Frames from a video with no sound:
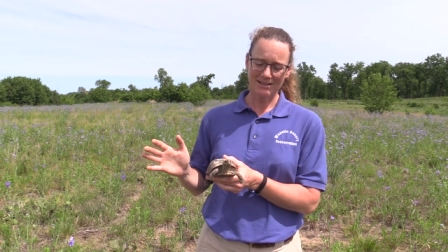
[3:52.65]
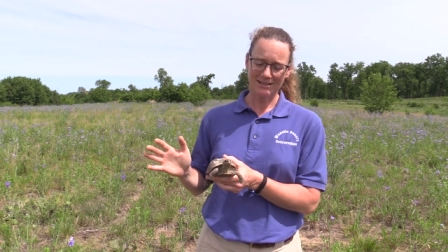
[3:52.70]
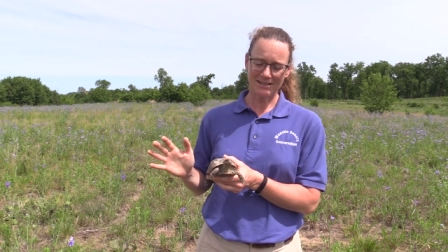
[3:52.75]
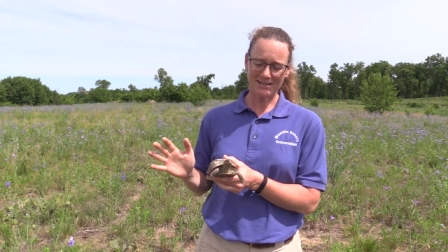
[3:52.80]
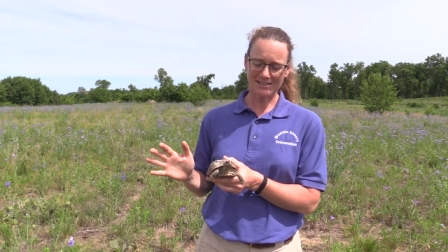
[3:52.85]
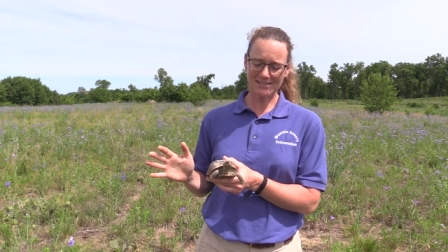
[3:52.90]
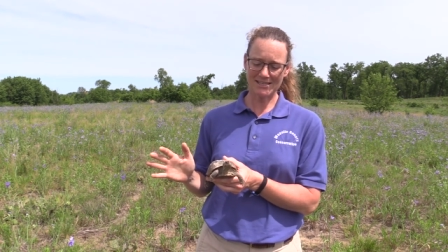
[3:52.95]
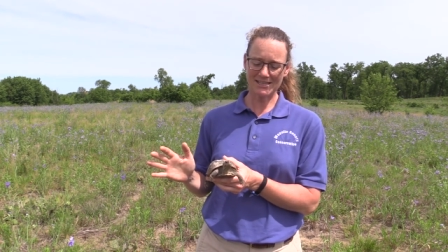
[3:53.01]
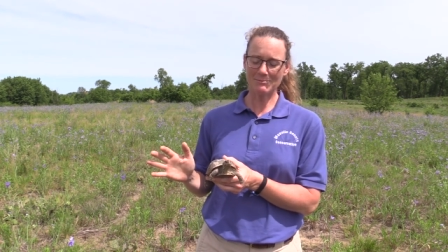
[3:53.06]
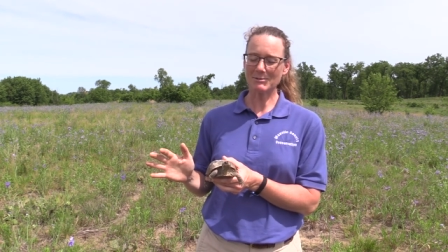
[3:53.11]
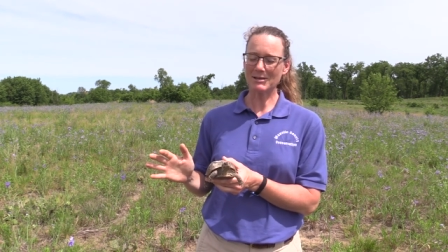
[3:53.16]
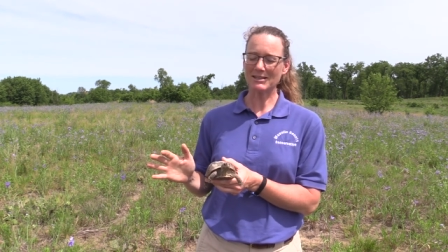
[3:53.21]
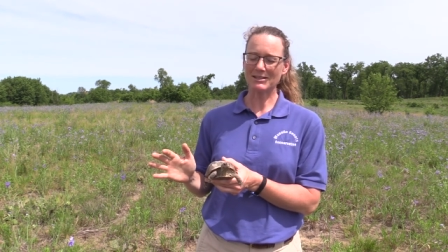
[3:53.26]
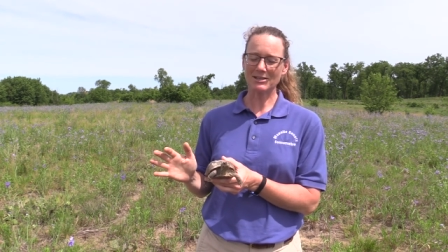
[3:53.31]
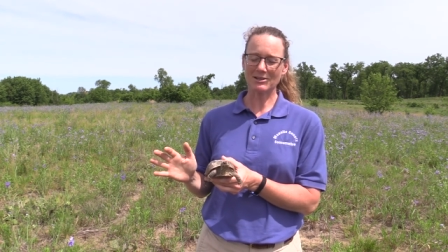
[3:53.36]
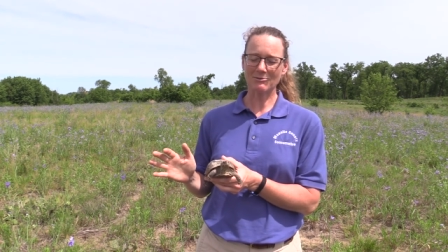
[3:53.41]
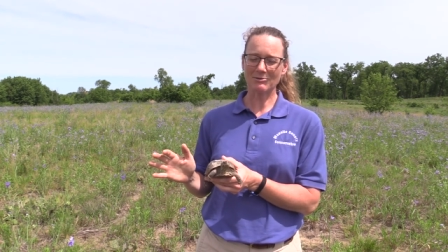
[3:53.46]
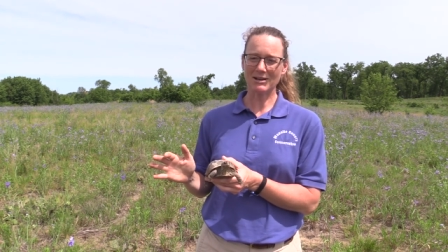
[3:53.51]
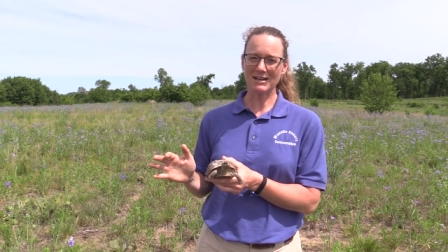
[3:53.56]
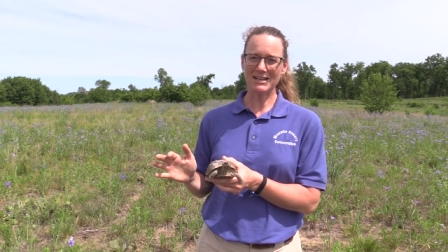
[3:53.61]
They seem like
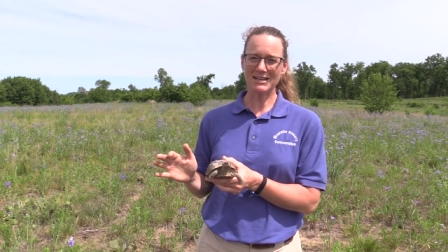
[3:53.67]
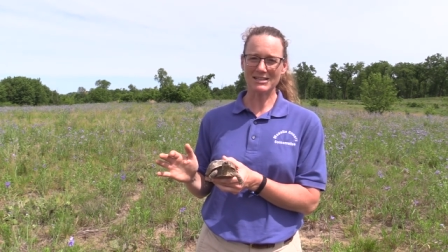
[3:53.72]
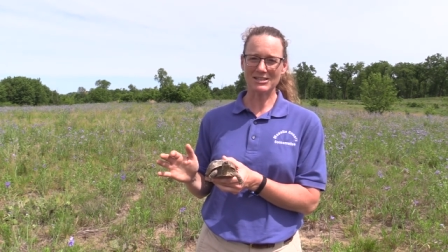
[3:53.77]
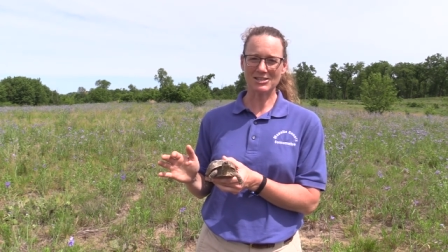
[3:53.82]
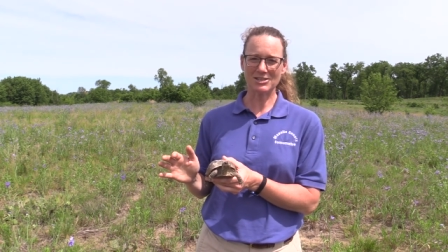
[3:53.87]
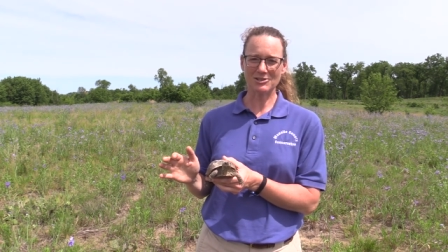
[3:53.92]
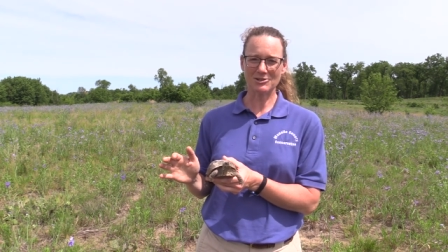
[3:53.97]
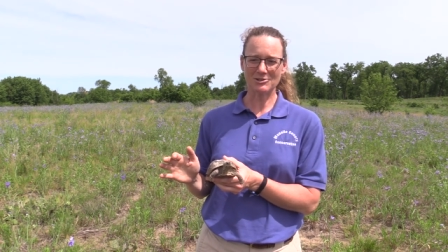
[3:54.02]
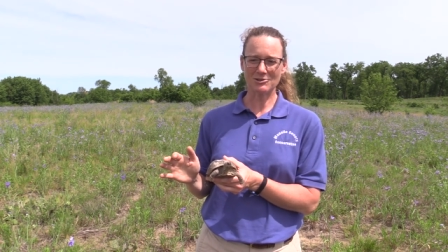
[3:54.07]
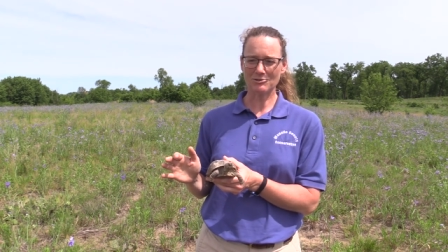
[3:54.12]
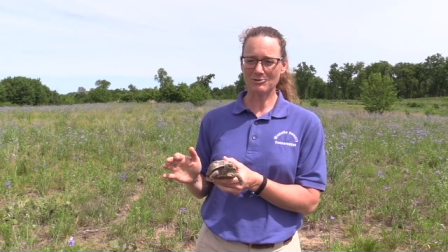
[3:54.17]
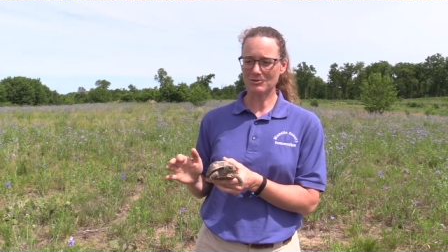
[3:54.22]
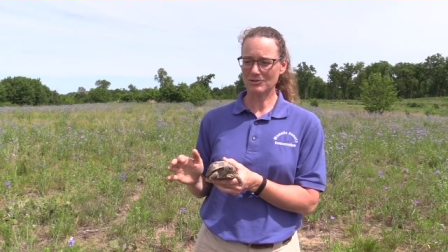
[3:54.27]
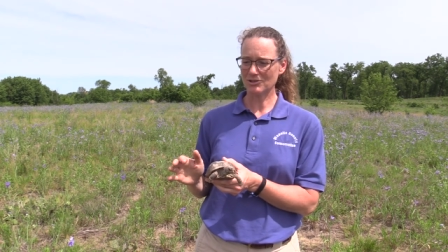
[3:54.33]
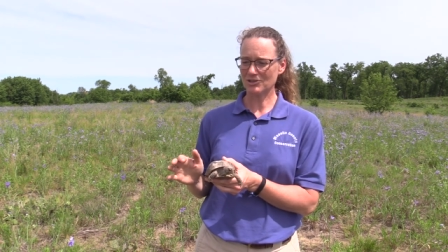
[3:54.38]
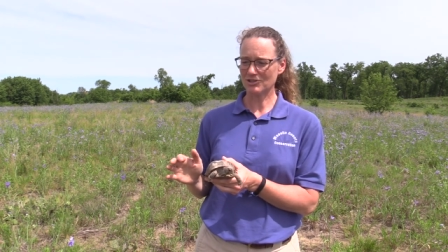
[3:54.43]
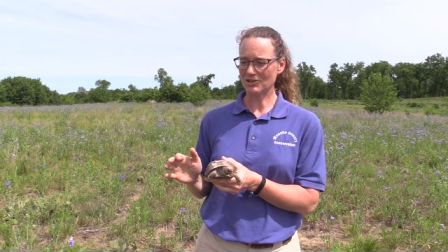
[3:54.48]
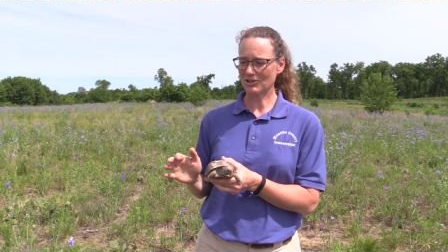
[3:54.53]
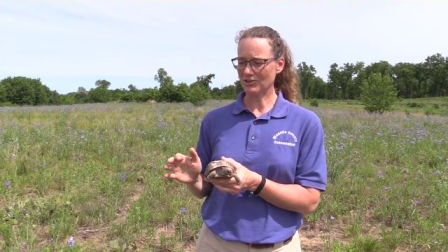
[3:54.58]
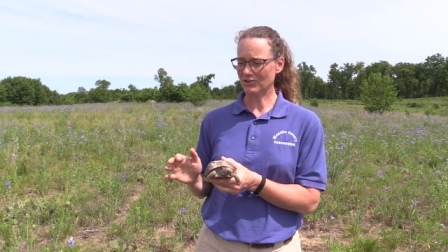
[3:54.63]
they're ready to
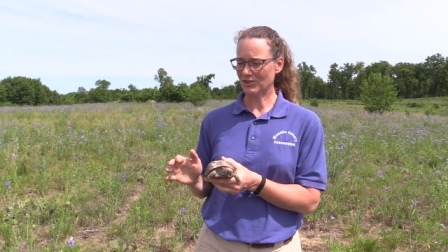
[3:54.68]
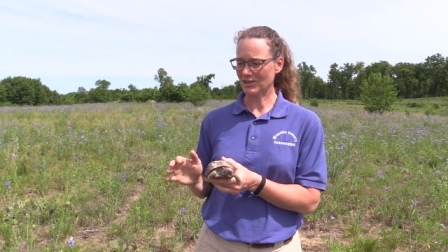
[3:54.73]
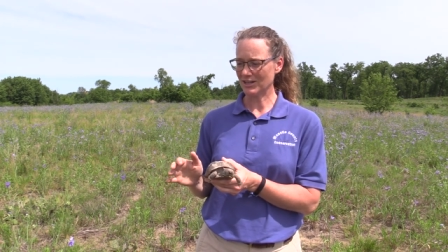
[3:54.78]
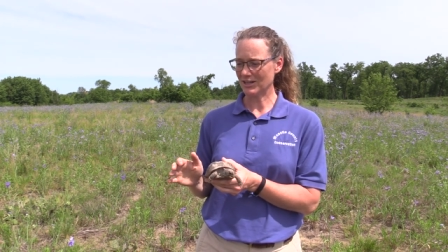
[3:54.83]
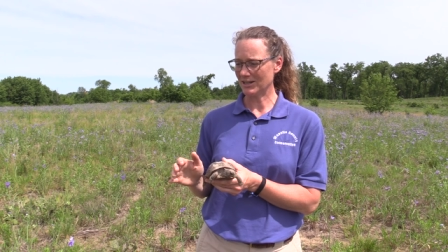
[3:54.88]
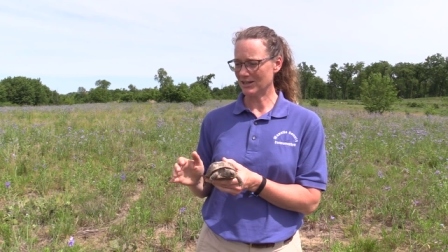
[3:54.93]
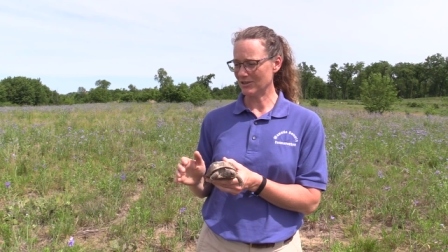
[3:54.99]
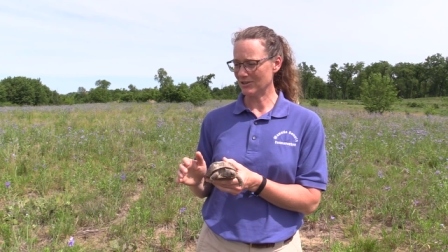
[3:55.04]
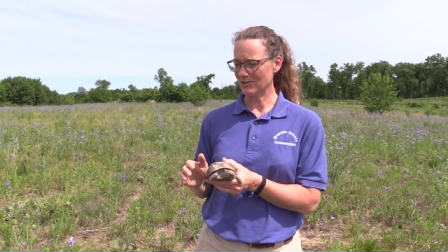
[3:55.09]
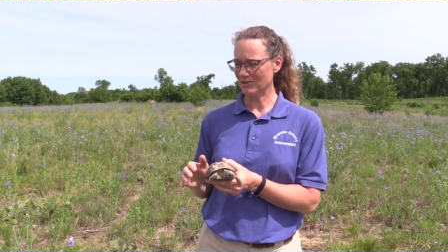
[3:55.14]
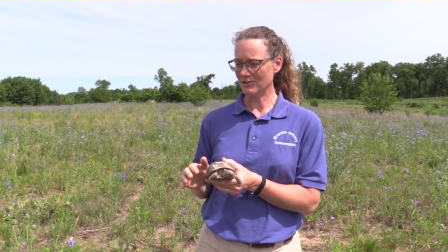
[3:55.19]
start their